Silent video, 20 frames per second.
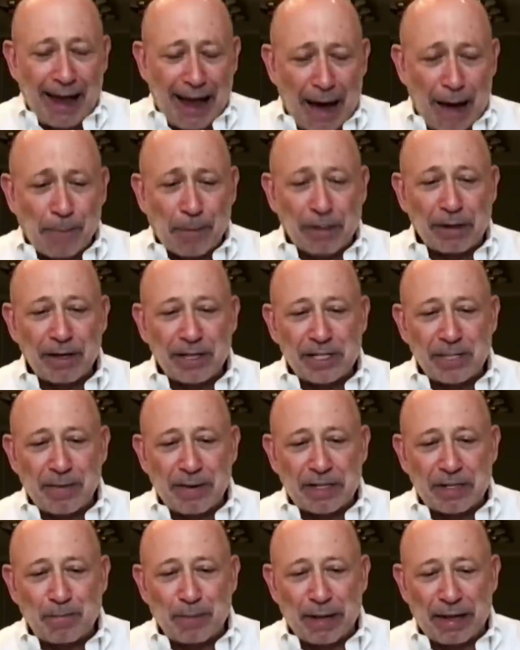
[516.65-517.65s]

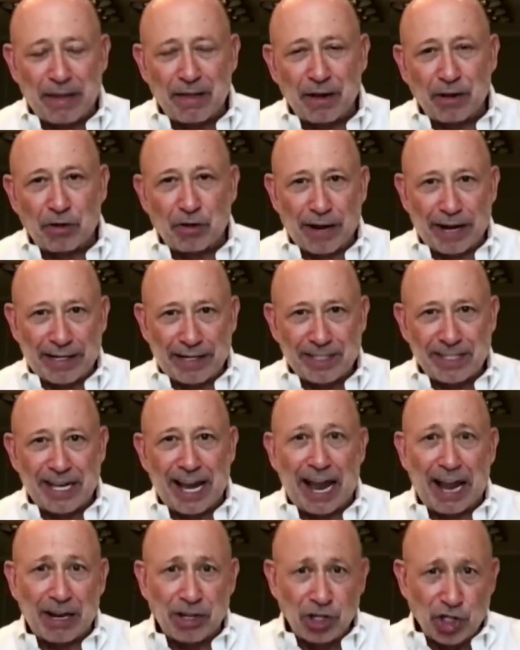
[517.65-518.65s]
Capitalism has been the
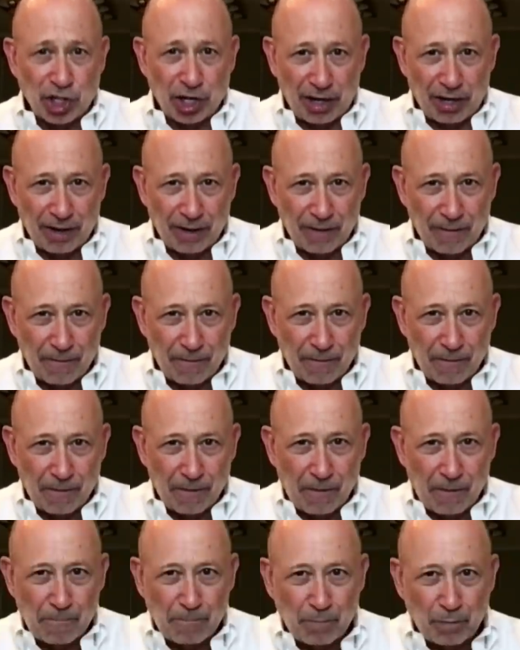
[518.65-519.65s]
greatest engine
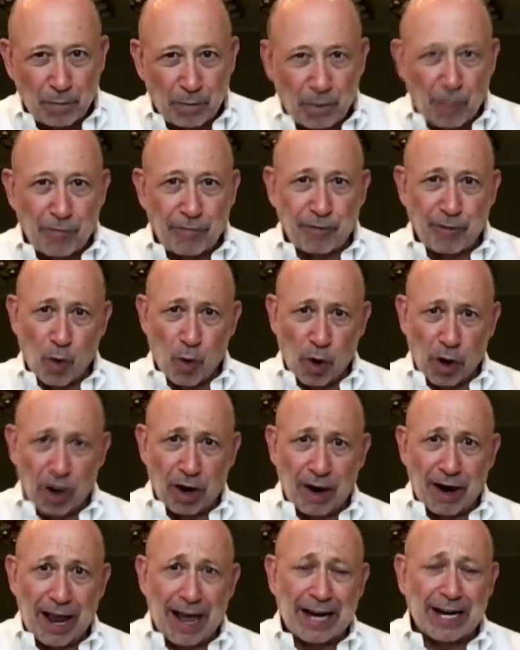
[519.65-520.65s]

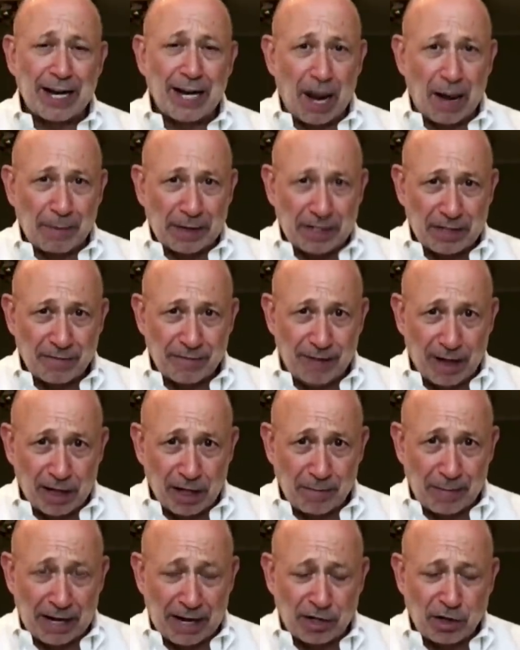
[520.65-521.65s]
for economic
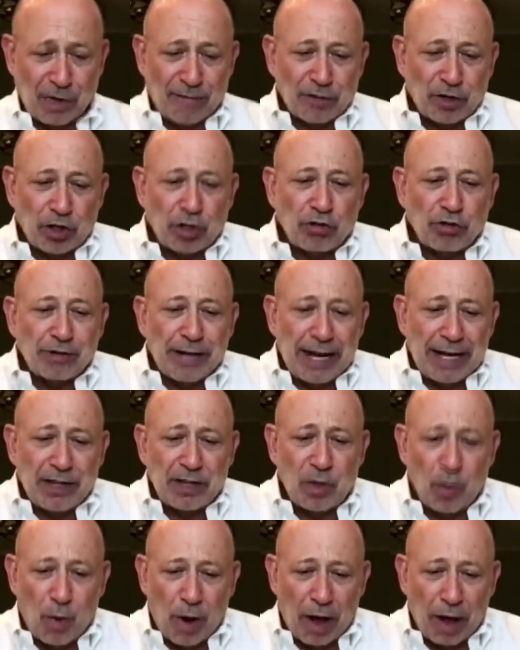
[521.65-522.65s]
development, and you have to
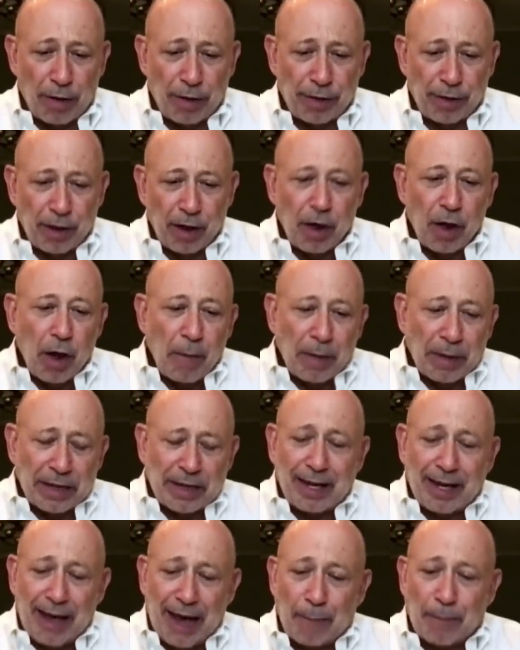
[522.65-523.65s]
create the wealth,
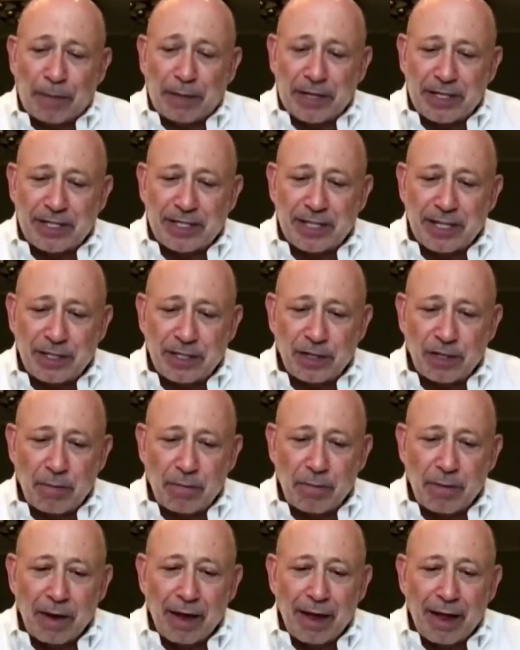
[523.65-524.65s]
but the capitalist
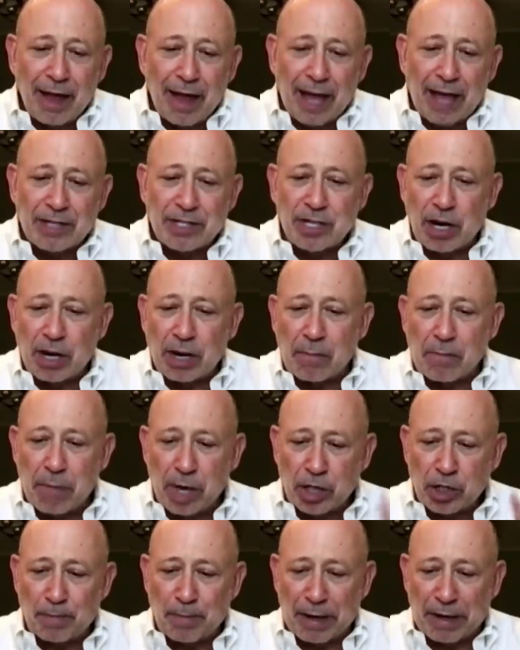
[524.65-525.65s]
system has done a
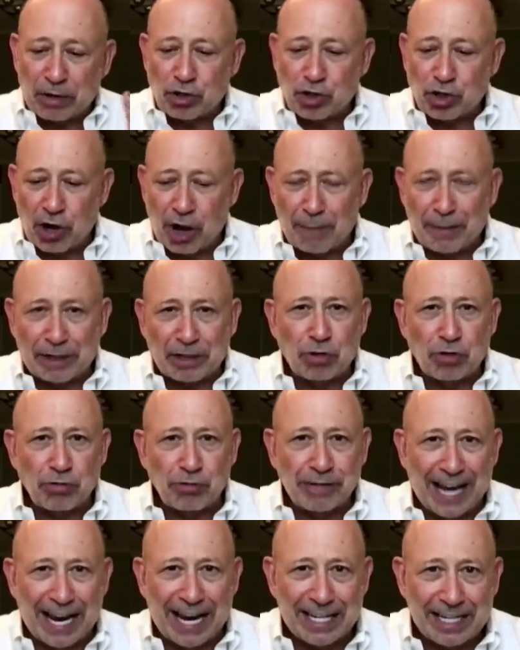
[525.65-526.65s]
much better job at
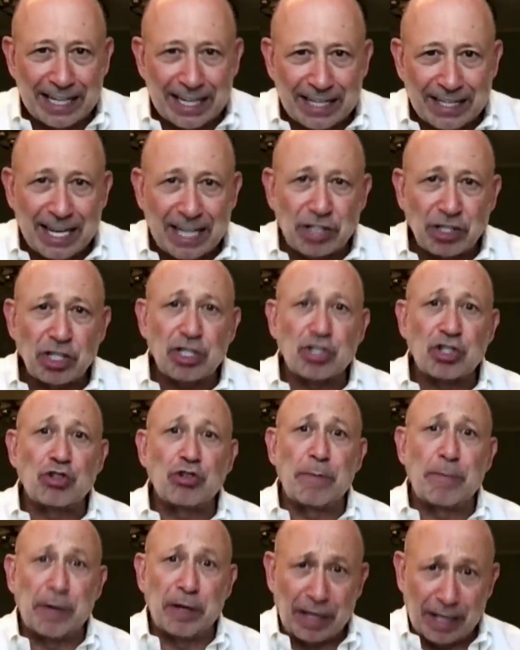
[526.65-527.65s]
creating it than
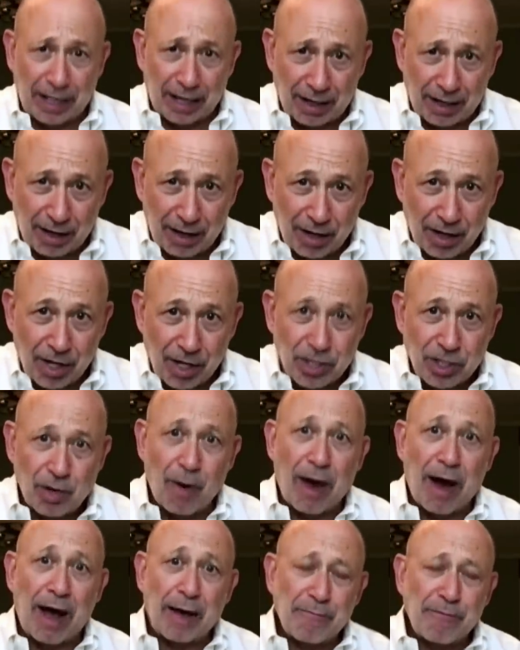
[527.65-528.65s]
distributing it.
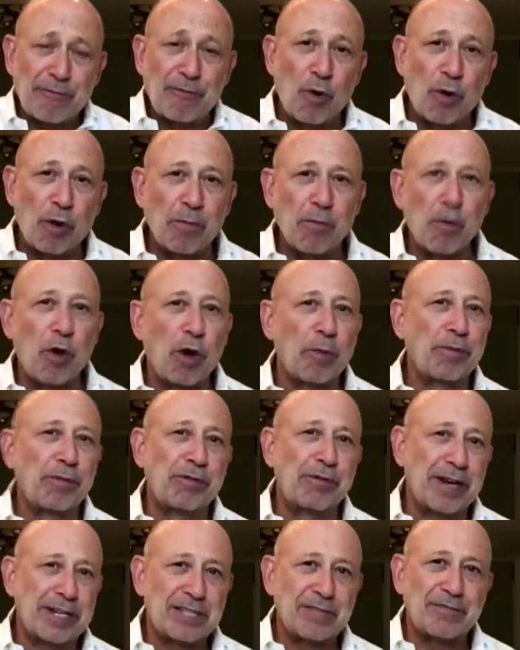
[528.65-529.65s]
So I'm for a more
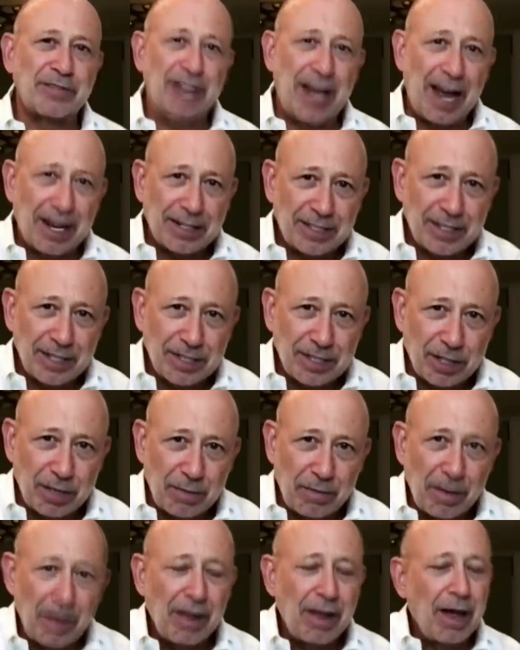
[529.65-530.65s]
progressive tax
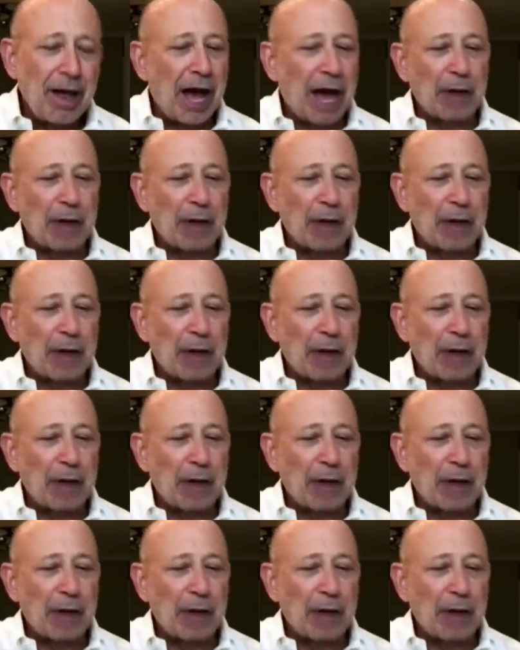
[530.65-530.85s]
system.